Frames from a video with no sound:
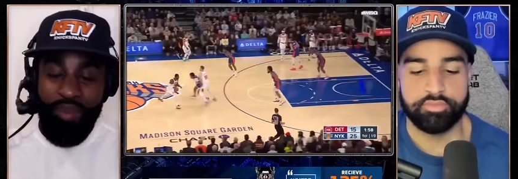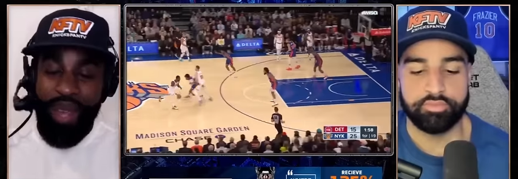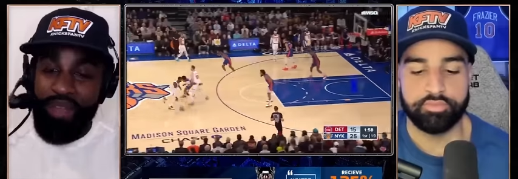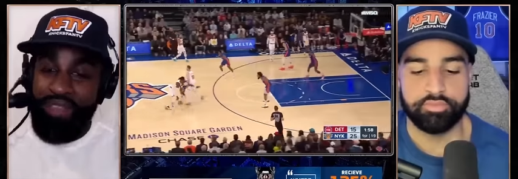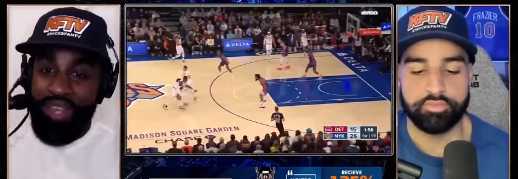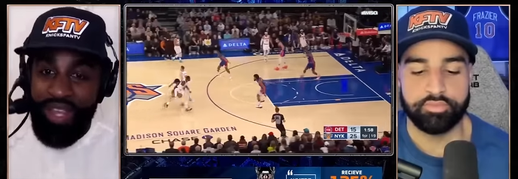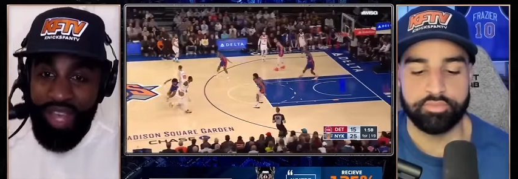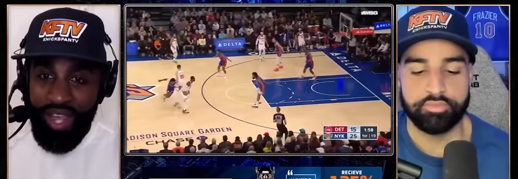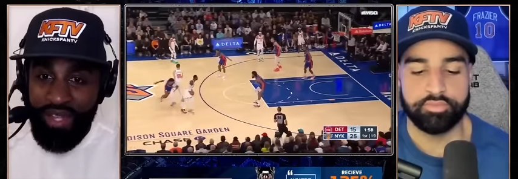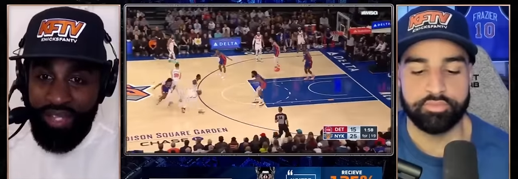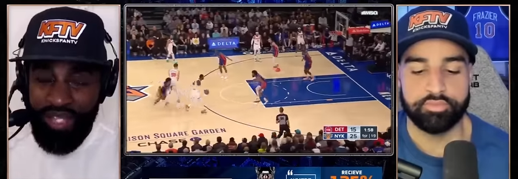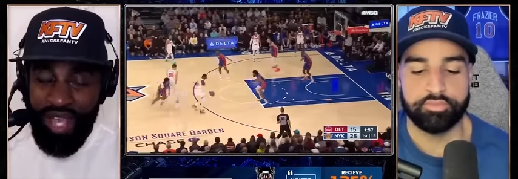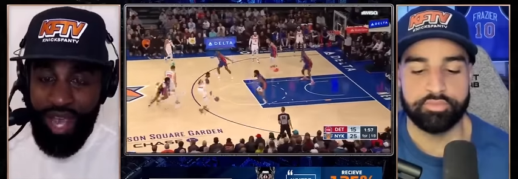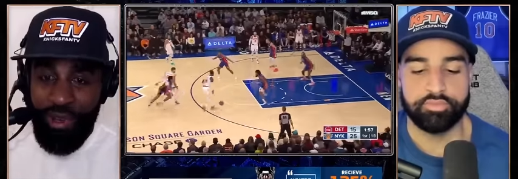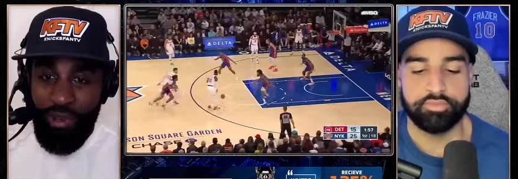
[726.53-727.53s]
Speaker 1: out the gates
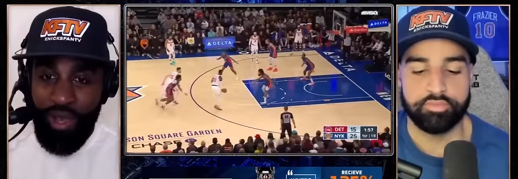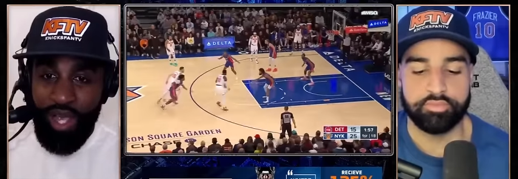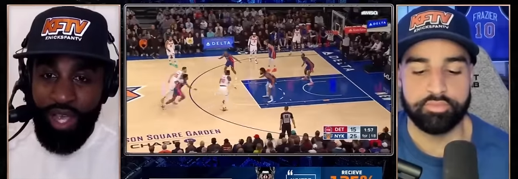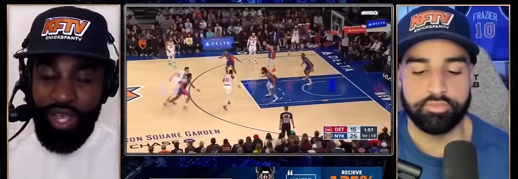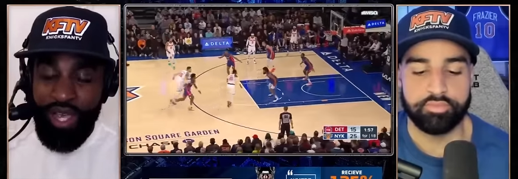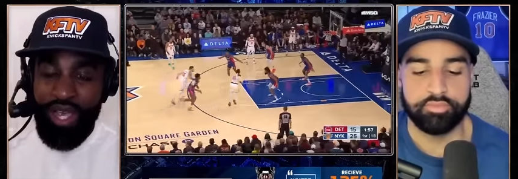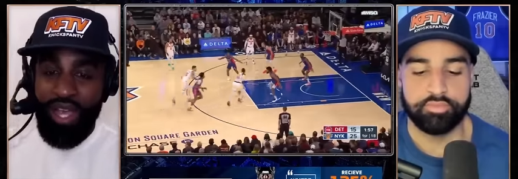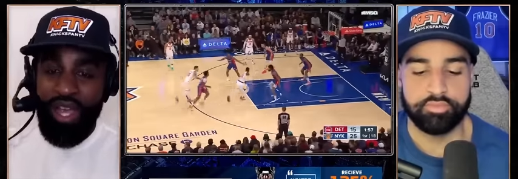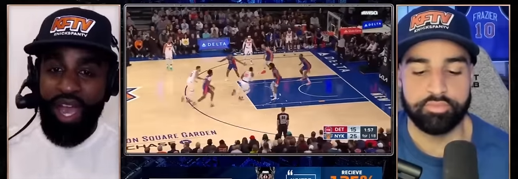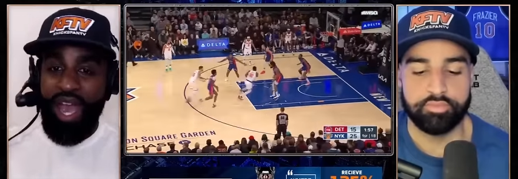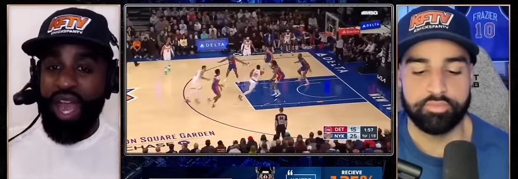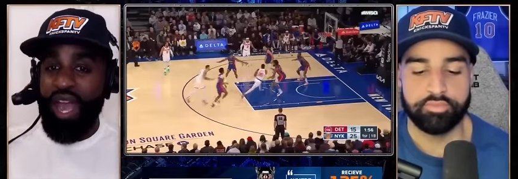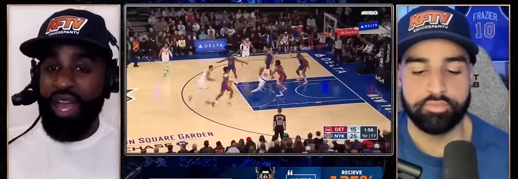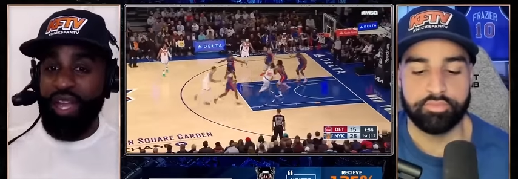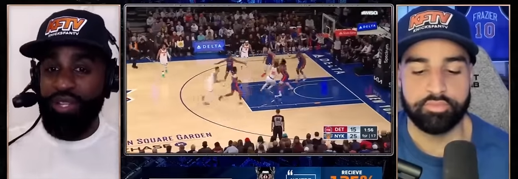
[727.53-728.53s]
that way.
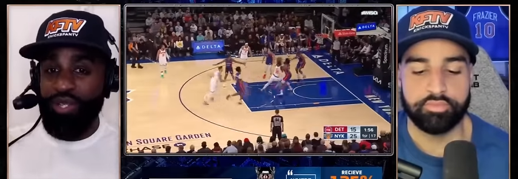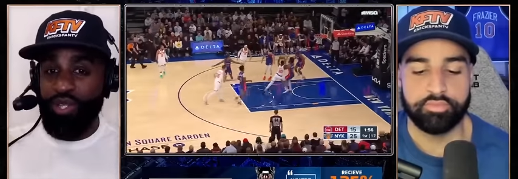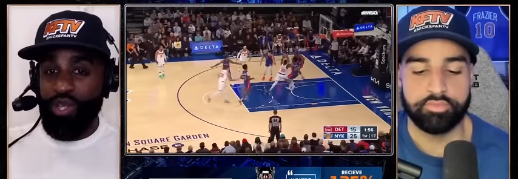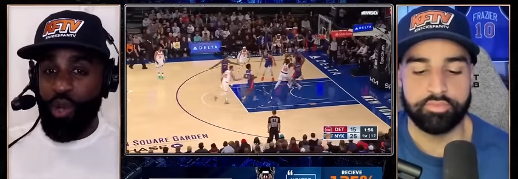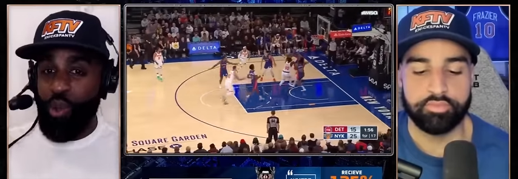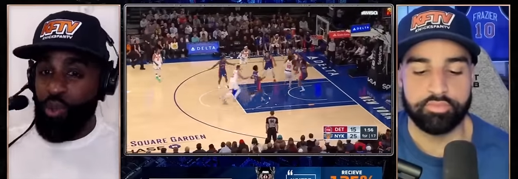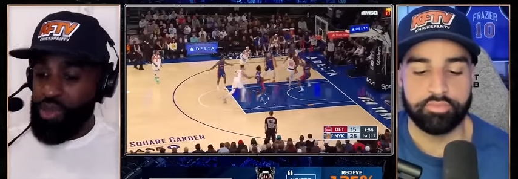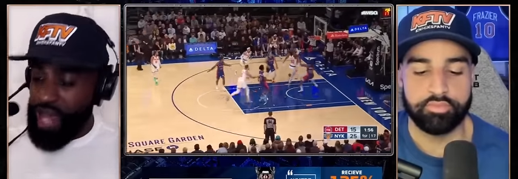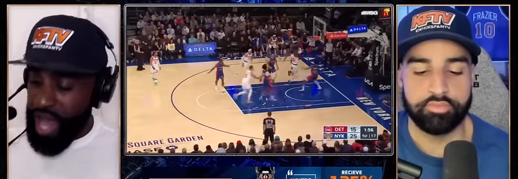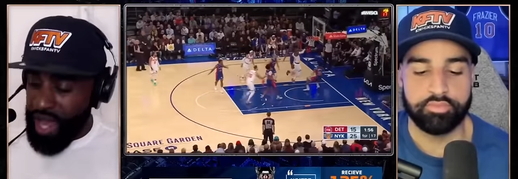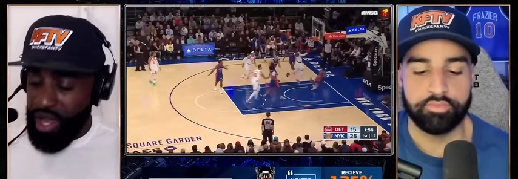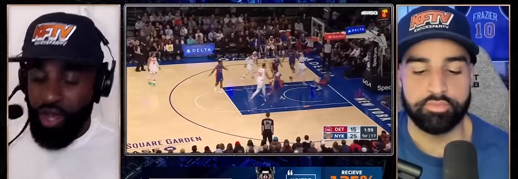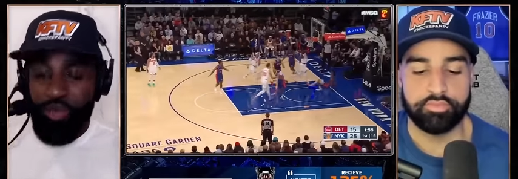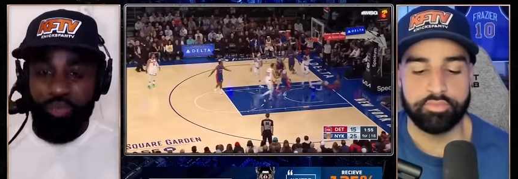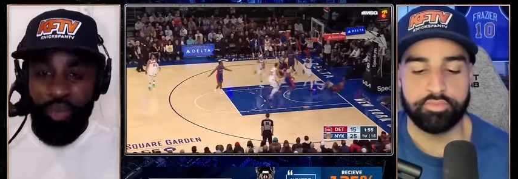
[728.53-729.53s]
And so that
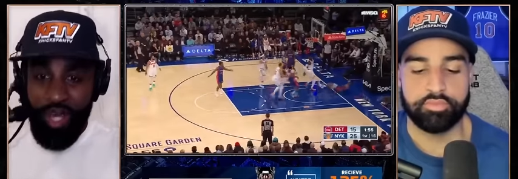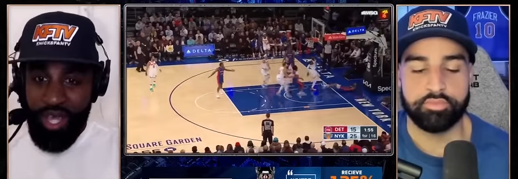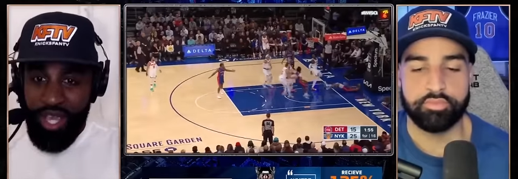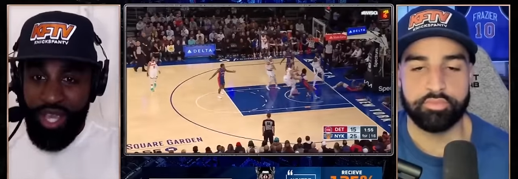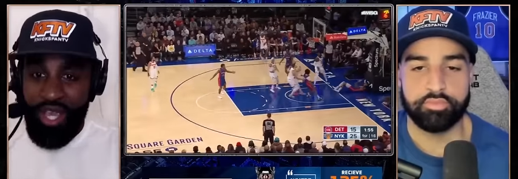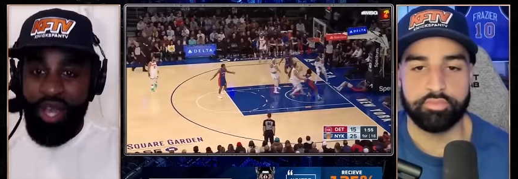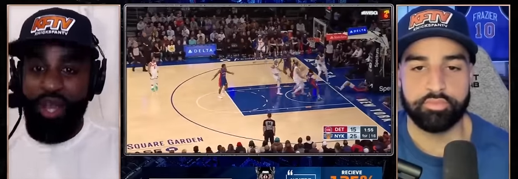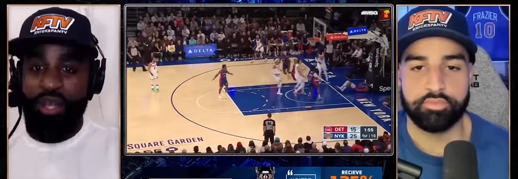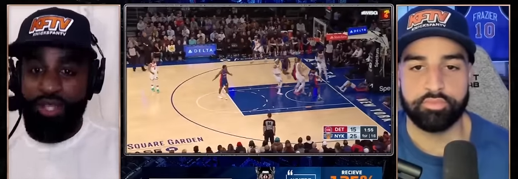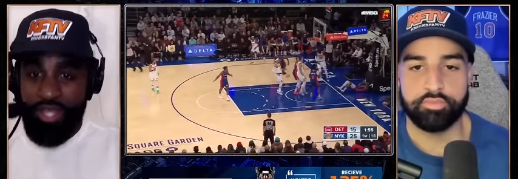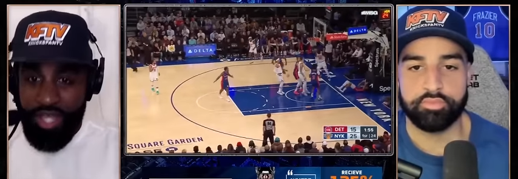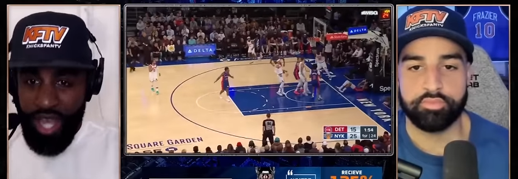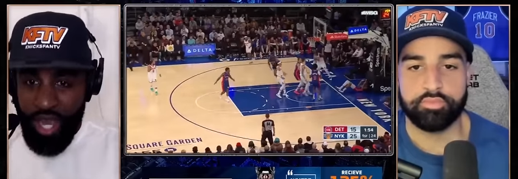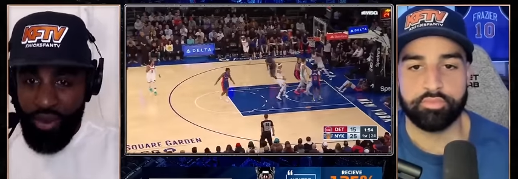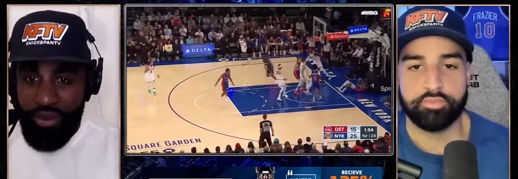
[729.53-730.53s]
could be a
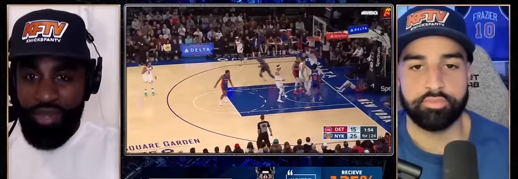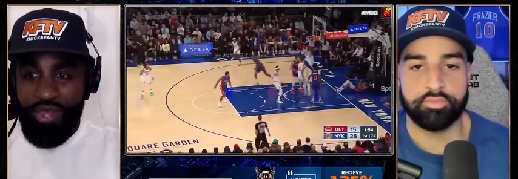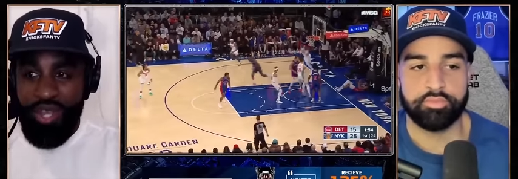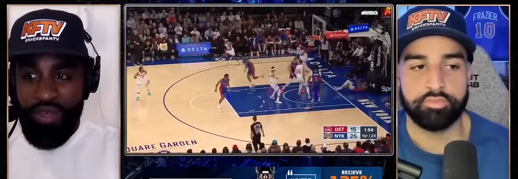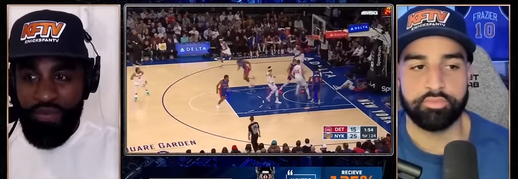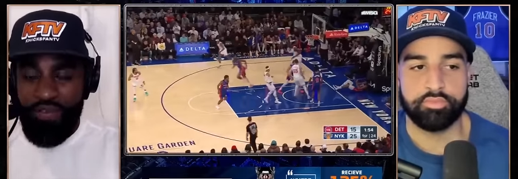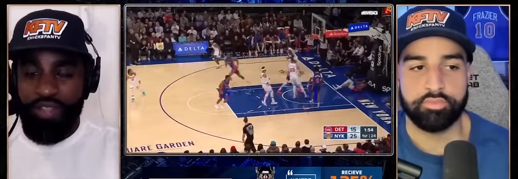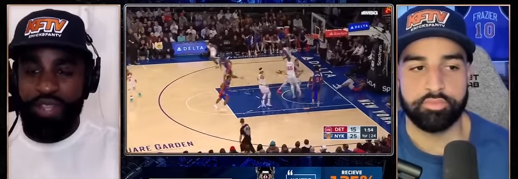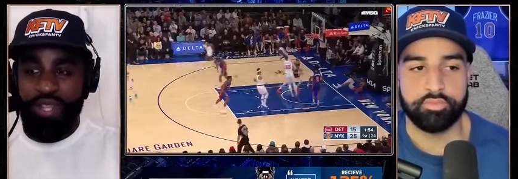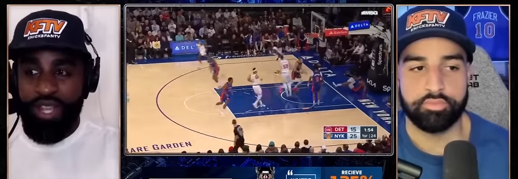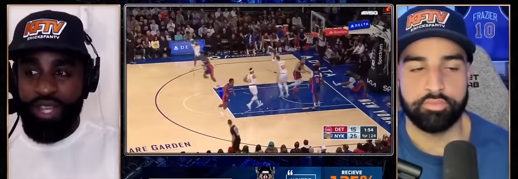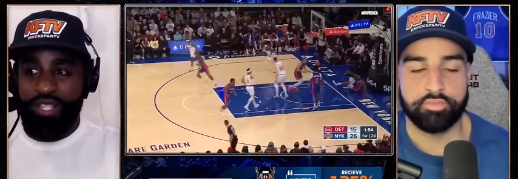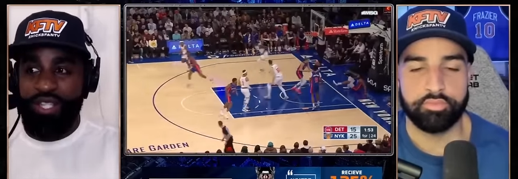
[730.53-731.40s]
scary thing for the Knicks,